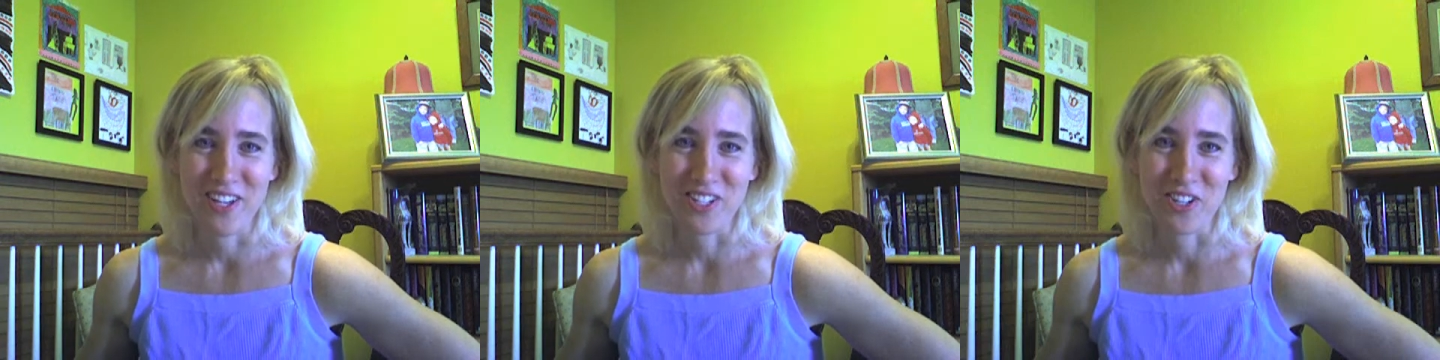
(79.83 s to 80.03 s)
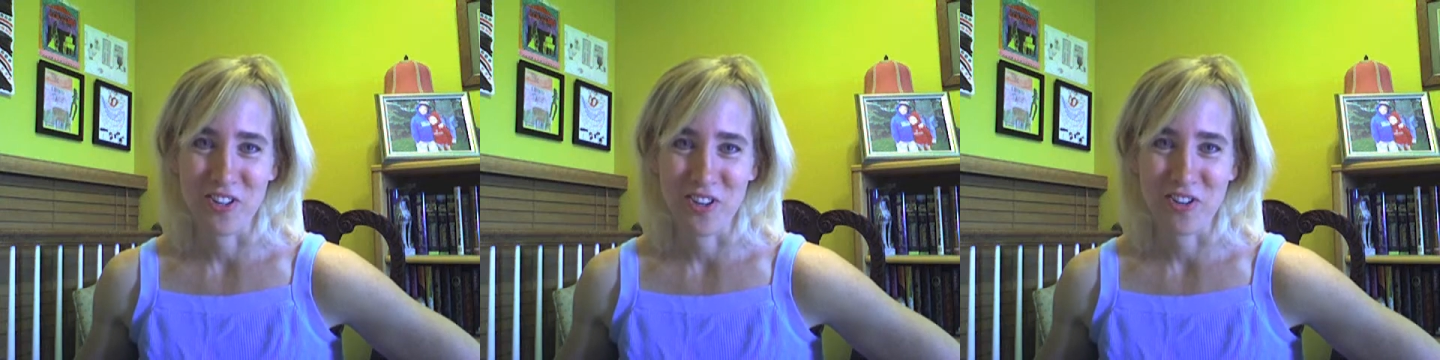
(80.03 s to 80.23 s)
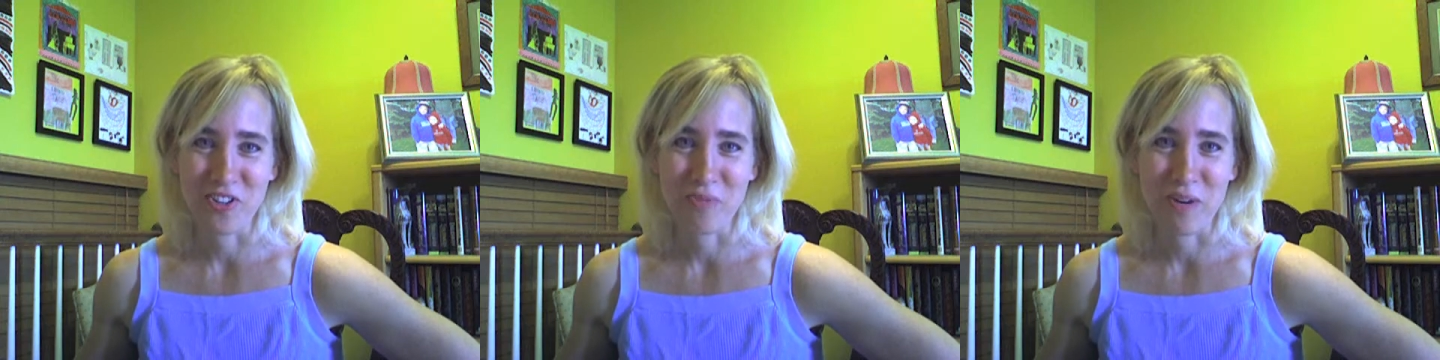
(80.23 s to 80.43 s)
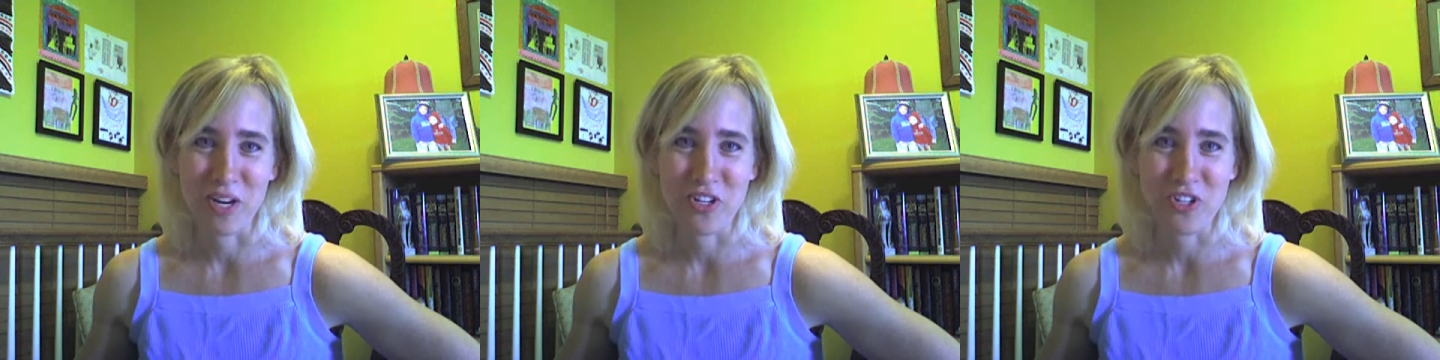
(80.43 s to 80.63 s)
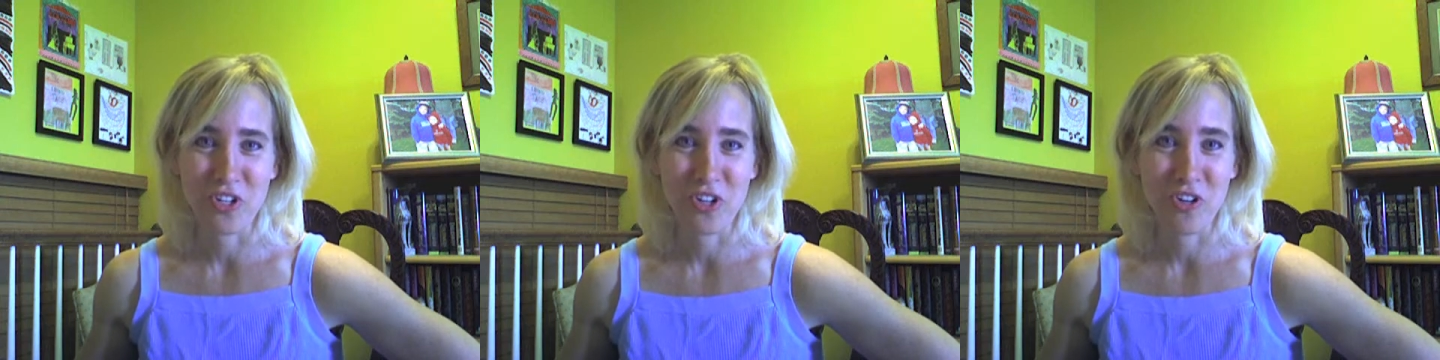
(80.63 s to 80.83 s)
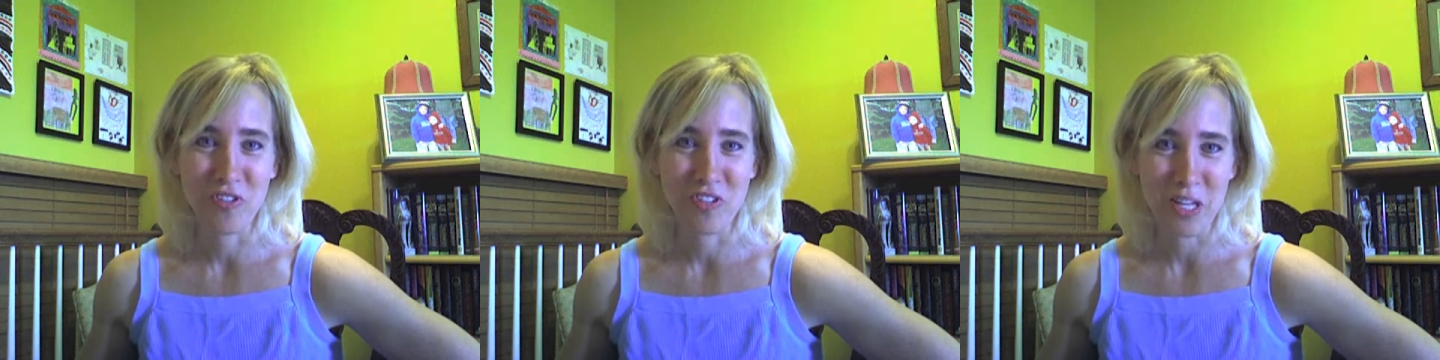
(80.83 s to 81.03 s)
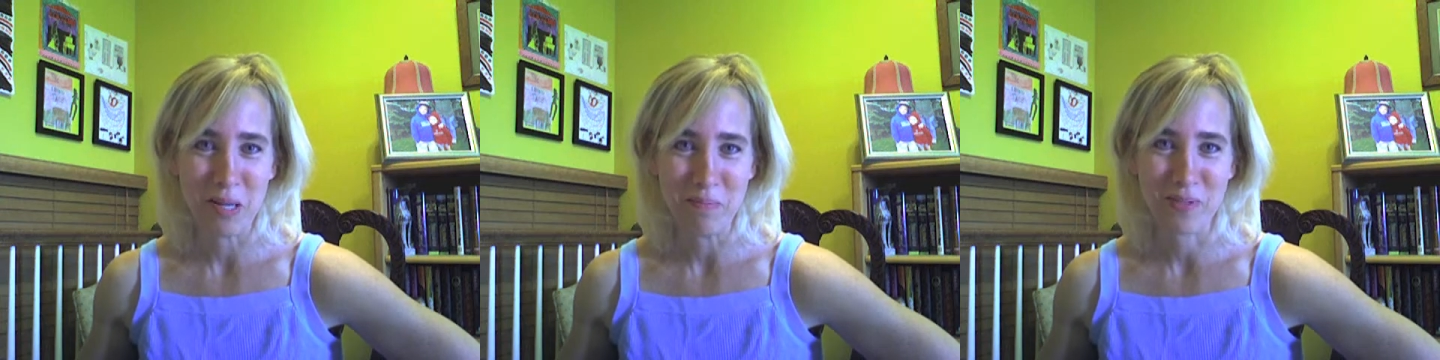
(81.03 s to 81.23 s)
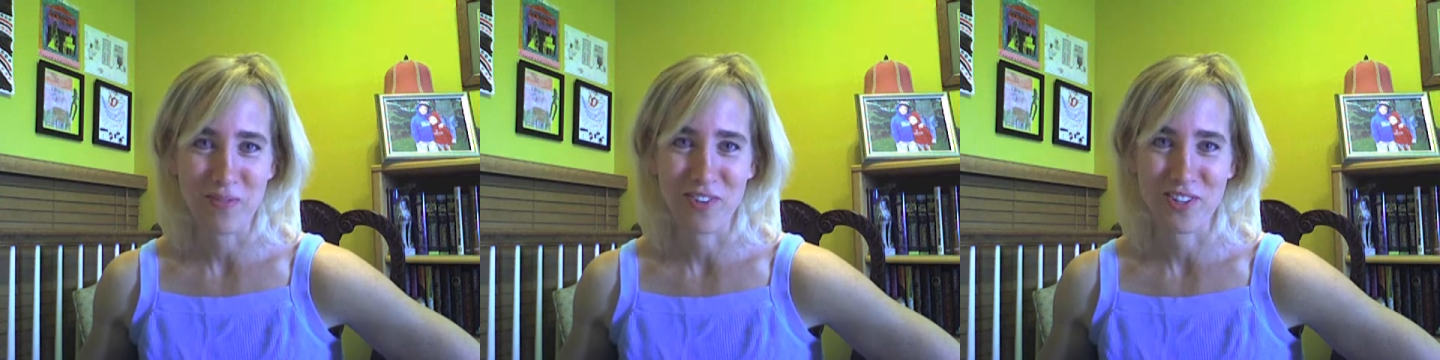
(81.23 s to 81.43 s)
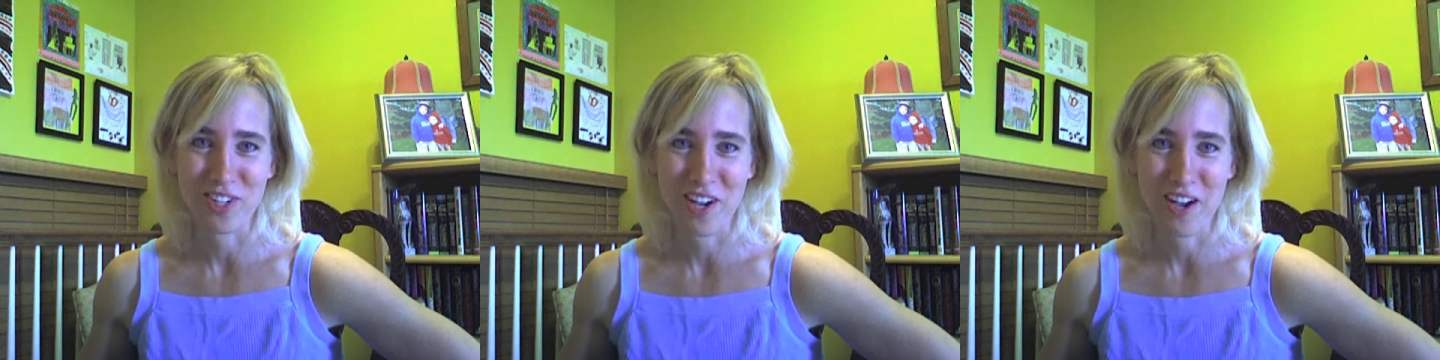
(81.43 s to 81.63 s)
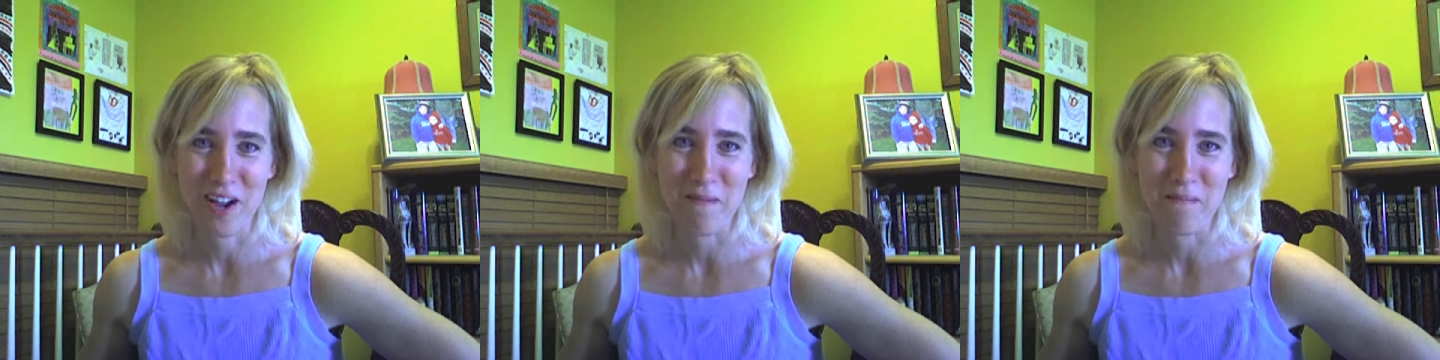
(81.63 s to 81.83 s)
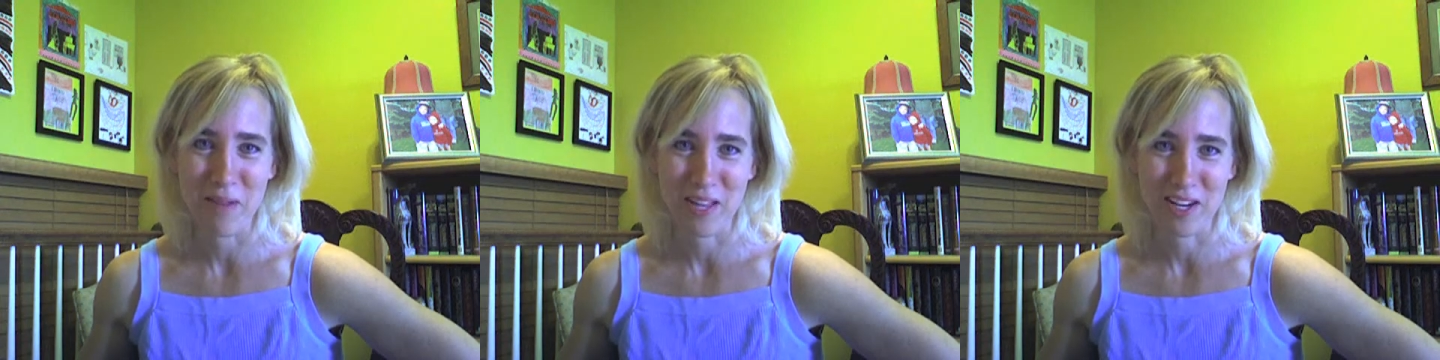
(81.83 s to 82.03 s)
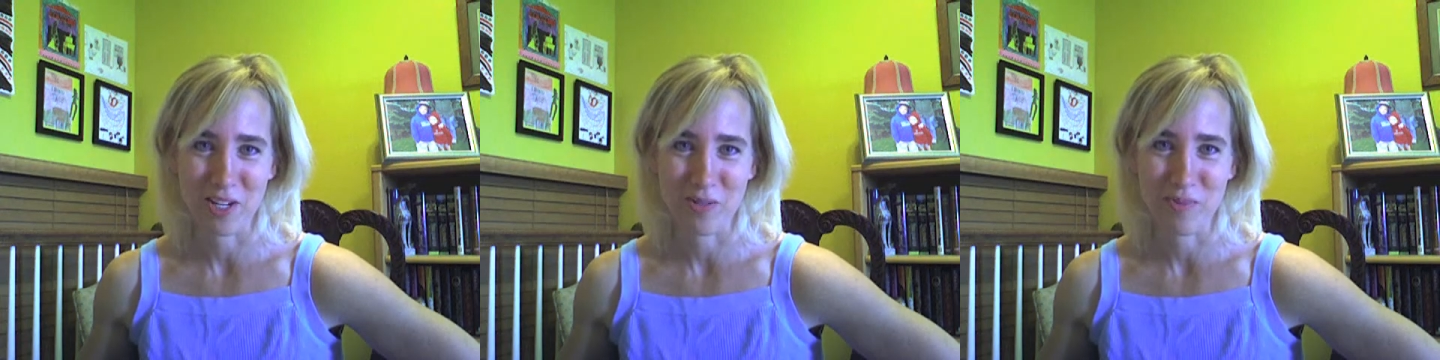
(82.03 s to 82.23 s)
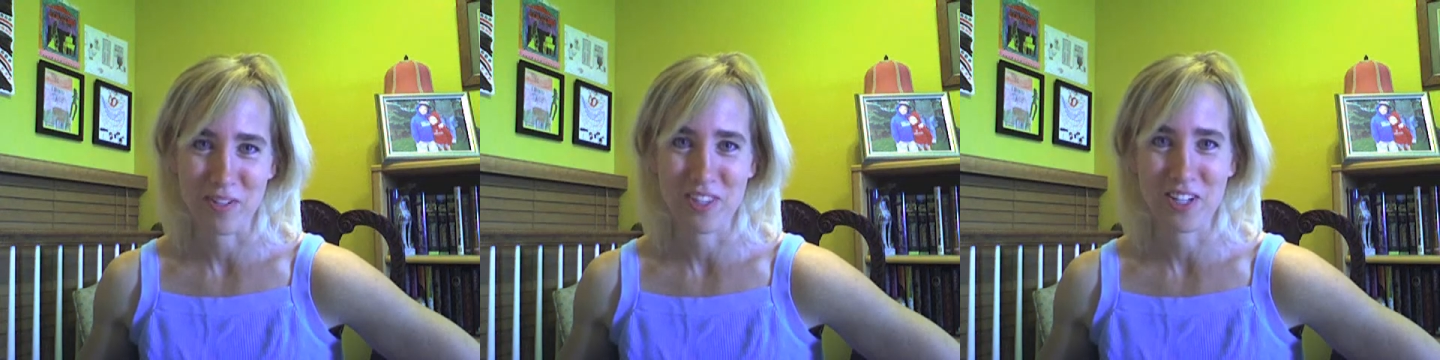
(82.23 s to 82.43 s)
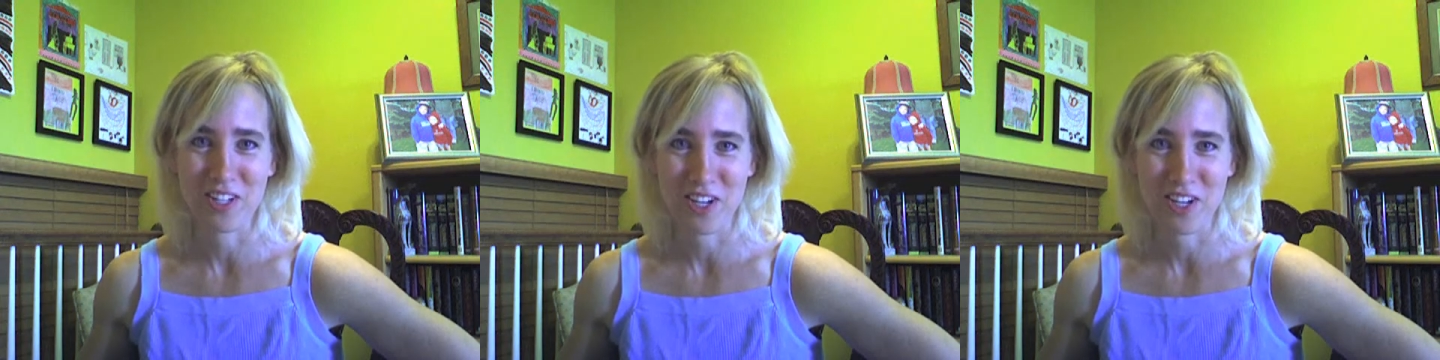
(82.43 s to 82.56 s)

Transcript: So those are my 2 tips for time management,